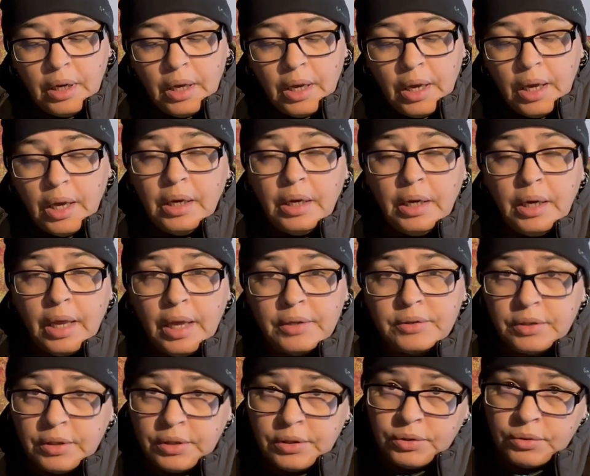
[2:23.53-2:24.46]
and it
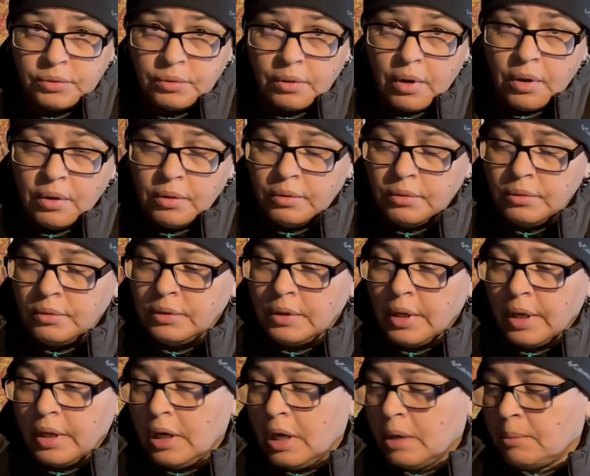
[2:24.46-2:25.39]
has a strong
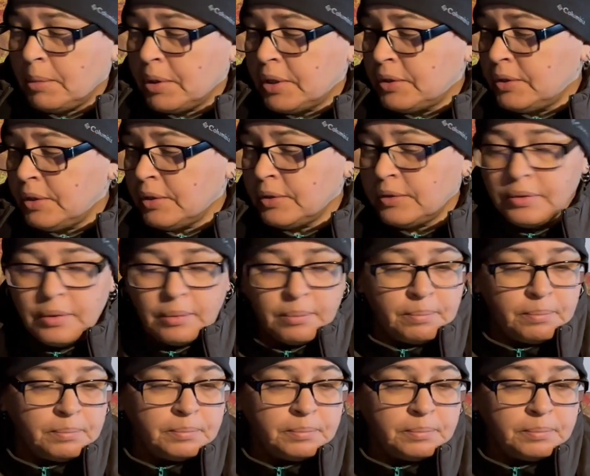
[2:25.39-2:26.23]
dynamic system.